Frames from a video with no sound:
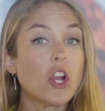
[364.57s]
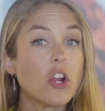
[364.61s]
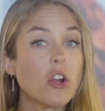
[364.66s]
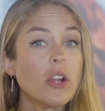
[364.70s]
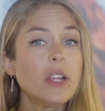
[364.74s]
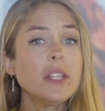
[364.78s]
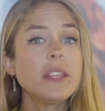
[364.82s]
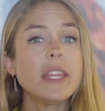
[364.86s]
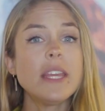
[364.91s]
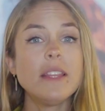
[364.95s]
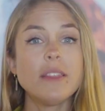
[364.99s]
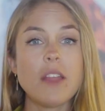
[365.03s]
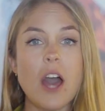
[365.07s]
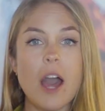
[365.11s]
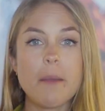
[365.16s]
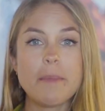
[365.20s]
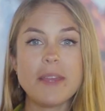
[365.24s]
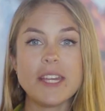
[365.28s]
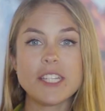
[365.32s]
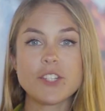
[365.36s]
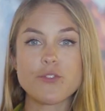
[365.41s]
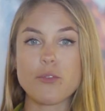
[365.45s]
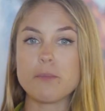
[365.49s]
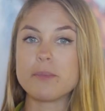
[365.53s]
Currently,
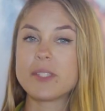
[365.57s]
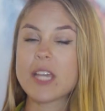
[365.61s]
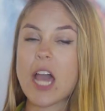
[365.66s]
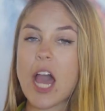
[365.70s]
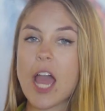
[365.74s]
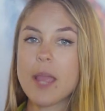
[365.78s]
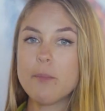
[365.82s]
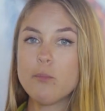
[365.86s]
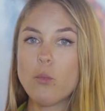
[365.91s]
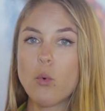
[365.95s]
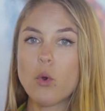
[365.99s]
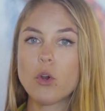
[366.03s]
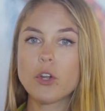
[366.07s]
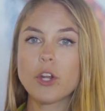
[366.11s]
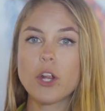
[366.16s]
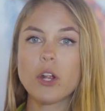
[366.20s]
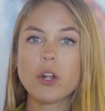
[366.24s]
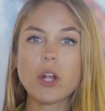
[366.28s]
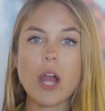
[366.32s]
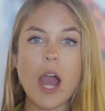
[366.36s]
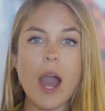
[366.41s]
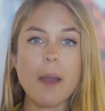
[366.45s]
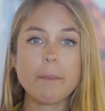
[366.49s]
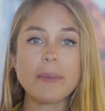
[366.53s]
lobbyists from Time Warner,
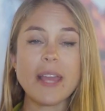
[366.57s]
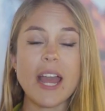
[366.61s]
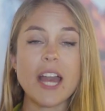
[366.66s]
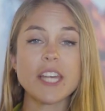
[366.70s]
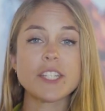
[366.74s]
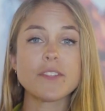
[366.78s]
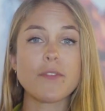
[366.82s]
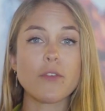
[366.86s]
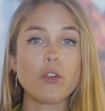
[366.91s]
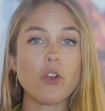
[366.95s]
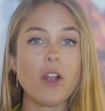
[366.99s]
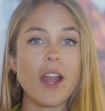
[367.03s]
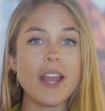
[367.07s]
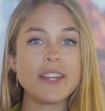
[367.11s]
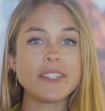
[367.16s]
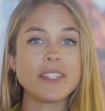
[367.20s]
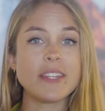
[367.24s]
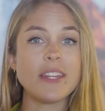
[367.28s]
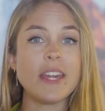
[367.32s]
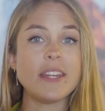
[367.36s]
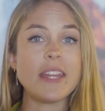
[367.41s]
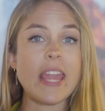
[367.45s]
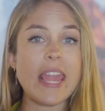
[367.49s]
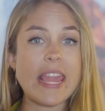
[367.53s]
Comcast,
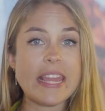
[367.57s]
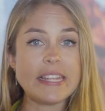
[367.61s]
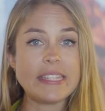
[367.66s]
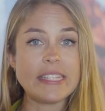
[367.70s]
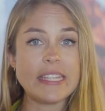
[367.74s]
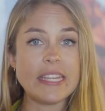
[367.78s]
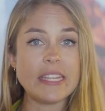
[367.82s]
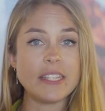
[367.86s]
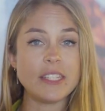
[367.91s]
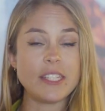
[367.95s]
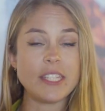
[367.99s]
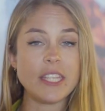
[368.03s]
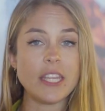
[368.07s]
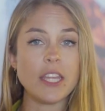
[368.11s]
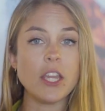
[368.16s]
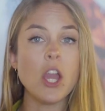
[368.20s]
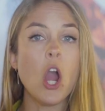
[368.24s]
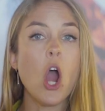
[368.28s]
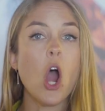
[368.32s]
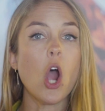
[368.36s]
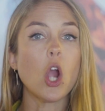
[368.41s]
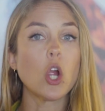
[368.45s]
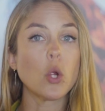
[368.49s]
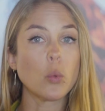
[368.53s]
Verizon, and AT&T
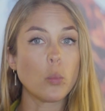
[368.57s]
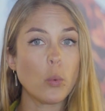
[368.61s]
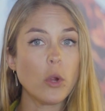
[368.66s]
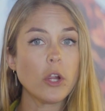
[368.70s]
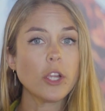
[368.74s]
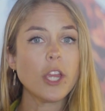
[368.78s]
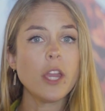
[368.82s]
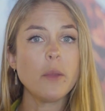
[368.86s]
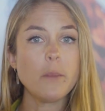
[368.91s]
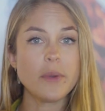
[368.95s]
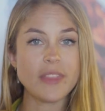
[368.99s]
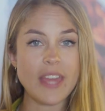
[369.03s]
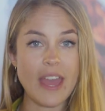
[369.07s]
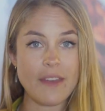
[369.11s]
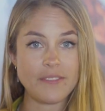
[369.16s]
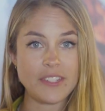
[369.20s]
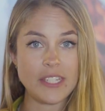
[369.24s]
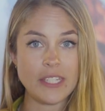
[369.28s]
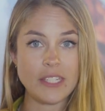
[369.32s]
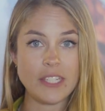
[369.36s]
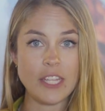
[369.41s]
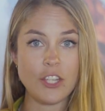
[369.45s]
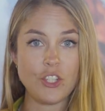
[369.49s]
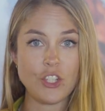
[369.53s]
are working with
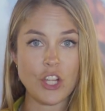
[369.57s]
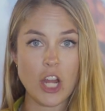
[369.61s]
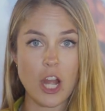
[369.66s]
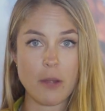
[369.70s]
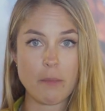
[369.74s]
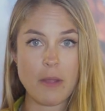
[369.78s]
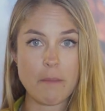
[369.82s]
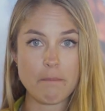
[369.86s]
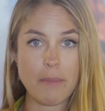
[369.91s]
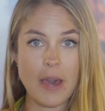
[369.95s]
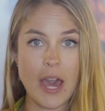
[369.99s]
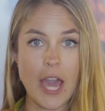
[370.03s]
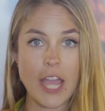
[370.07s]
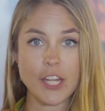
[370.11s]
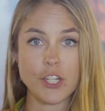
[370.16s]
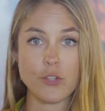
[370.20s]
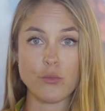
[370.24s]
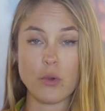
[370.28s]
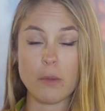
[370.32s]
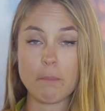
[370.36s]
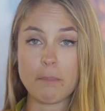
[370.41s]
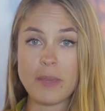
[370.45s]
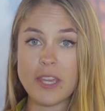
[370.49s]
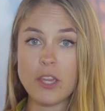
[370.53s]
FCC Chairman Pai
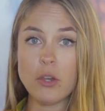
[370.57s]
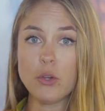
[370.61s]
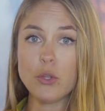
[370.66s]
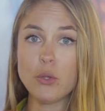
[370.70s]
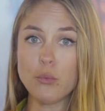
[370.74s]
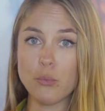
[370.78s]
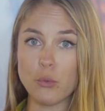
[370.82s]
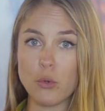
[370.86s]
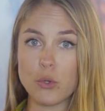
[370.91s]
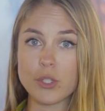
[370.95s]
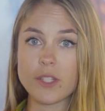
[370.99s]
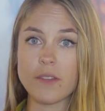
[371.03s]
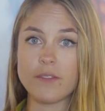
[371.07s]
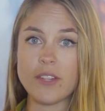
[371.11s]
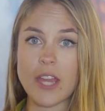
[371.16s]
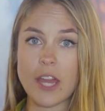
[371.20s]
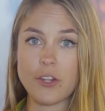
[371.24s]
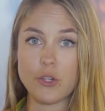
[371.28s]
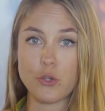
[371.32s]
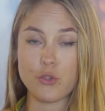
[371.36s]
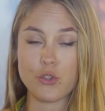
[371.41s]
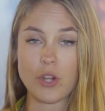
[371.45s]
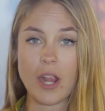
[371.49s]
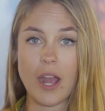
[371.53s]
to repeal the rules of
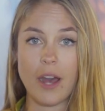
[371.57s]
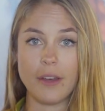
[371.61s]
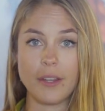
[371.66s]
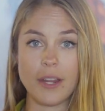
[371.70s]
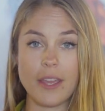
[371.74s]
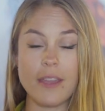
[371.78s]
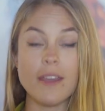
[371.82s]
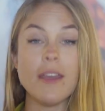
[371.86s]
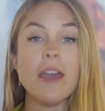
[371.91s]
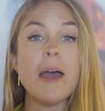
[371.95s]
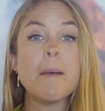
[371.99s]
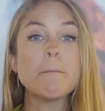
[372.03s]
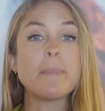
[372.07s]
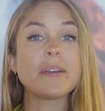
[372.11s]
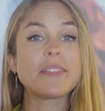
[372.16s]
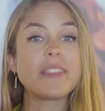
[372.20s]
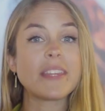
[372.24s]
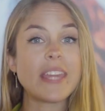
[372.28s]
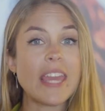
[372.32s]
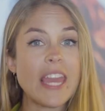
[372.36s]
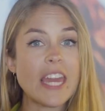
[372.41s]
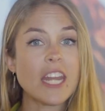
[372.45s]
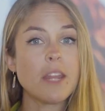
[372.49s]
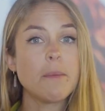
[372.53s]
net neutrality. But
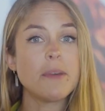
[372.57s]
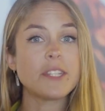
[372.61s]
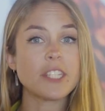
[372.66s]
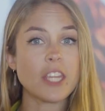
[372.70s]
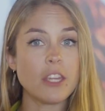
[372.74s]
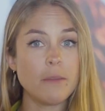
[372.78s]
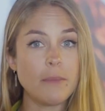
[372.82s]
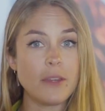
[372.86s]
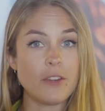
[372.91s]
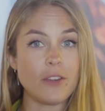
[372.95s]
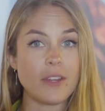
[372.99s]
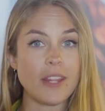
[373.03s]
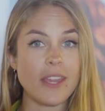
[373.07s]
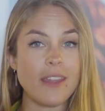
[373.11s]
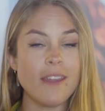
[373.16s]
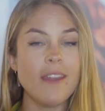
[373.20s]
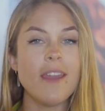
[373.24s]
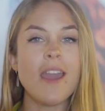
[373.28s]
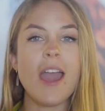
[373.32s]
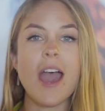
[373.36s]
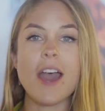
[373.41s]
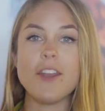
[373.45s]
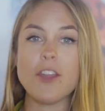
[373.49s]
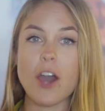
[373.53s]
the cannabis community
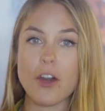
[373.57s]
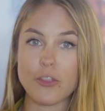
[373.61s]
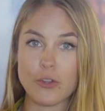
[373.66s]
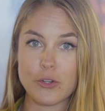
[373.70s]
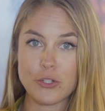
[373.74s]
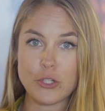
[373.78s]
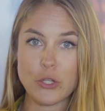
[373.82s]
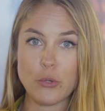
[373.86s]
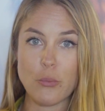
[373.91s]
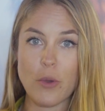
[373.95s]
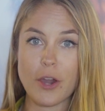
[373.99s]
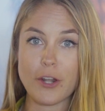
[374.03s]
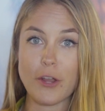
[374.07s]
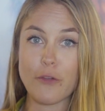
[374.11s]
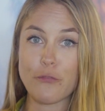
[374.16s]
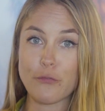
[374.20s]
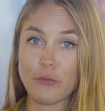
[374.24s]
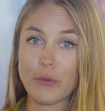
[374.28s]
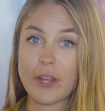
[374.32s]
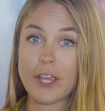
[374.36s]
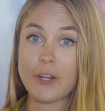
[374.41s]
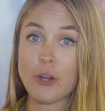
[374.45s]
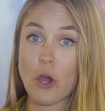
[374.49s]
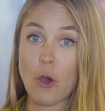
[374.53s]
and others who want a
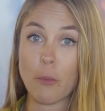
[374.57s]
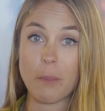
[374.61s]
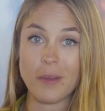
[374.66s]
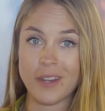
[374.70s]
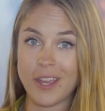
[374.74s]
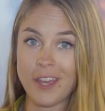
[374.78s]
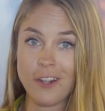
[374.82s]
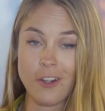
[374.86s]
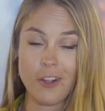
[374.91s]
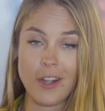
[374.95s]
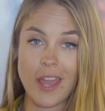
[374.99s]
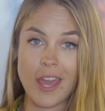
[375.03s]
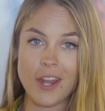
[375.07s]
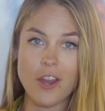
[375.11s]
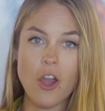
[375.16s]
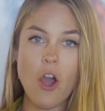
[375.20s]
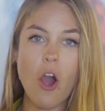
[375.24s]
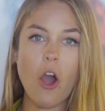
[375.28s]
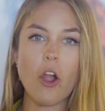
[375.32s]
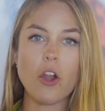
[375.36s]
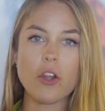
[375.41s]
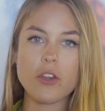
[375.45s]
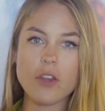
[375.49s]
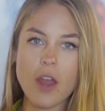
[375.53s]
free and open internet
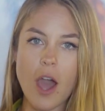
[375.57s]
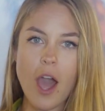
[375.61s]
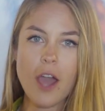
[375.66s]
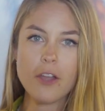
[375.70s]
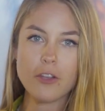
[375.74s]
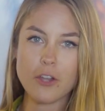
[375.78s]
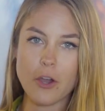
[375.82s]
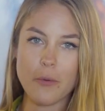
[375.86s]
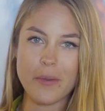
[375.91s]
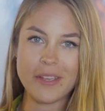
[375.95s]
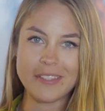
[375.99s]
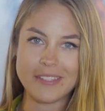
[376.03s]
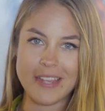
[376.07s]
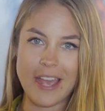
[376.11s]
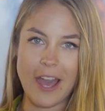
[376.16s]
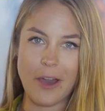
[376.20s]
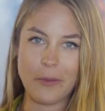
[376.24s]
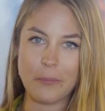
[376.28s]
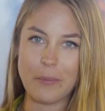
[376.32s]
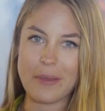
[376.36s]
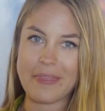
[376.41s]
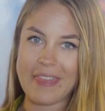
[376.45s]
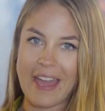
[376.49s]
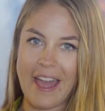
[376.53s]
are not going
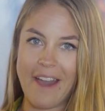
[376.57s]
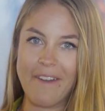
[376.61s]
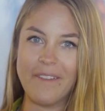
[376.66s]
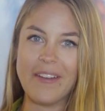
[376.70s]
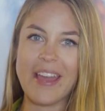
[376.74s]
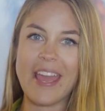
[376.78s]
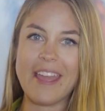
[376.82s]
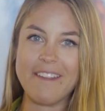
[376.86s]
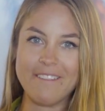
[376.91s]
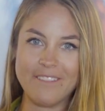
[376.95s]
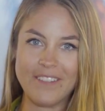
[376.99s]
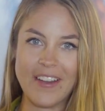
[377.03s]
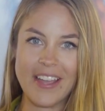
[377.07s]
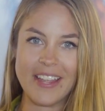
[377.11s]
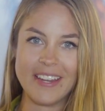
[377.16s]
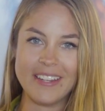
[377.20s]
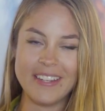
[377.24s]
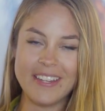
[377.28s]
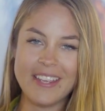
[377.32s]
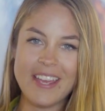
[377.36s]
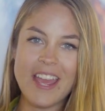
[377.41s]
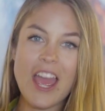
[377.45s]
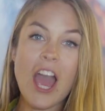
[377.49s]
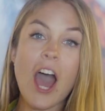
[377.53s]
down without a fight.
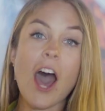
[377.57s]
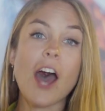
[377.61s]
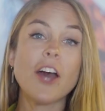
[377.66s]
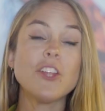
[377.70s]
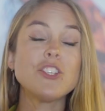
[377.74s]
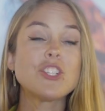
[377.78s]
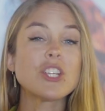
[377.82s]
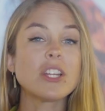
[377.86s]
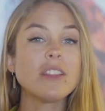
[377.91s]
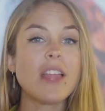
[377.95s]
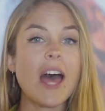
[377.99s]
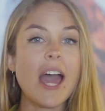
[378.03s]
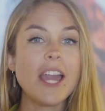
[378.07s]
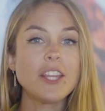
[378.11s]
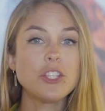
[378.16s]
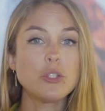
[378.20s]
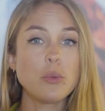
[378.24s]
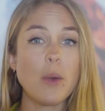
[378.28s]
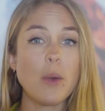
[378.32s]
On July